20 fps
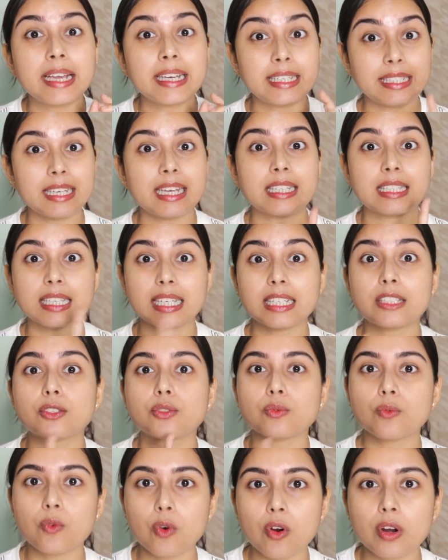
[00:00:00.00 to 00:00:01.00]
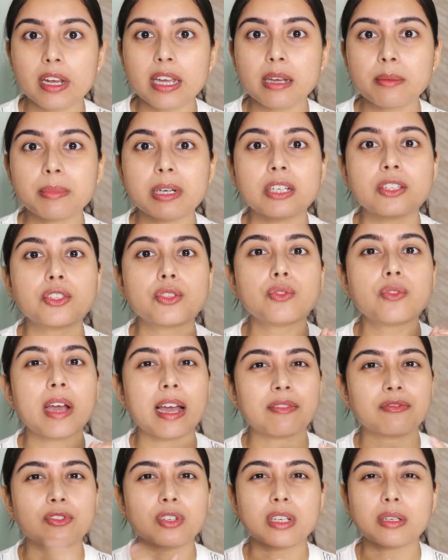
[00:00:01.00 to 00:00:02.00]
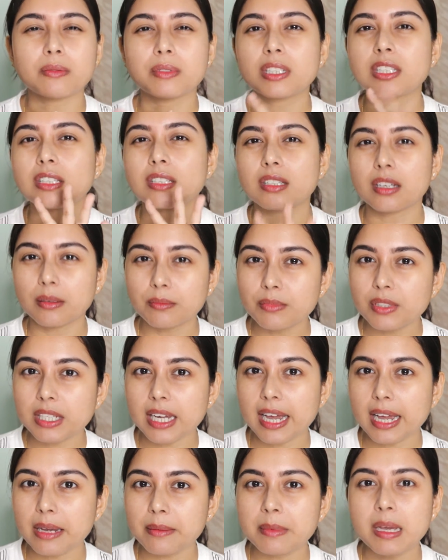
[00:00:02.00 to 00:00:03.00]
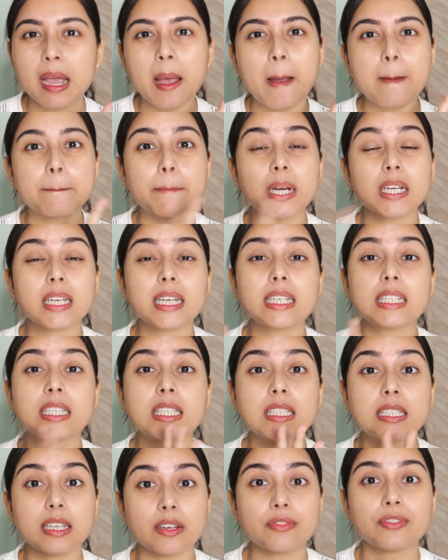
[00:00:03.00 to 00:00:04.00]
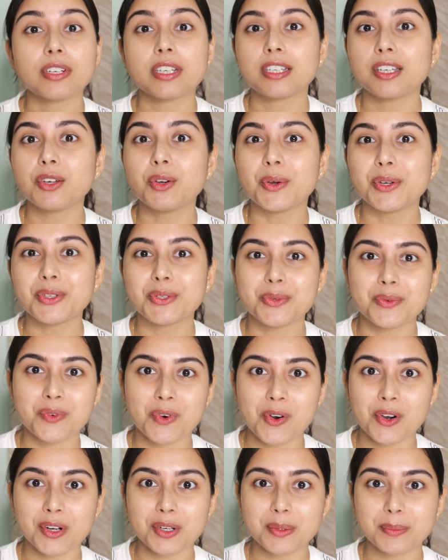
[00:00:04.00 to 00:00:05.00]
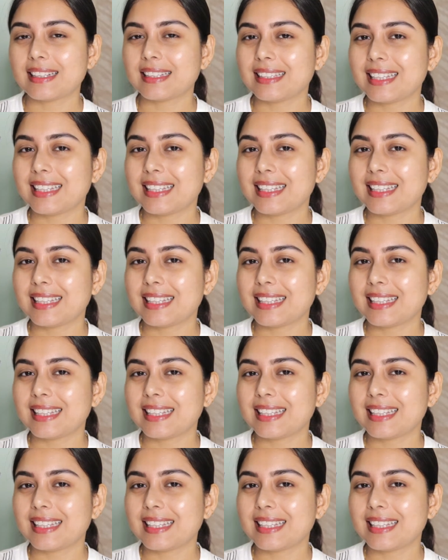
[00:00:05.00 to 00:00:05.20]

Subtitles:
Yes, it's working, but you have to give it some time, but it's definitely going to work.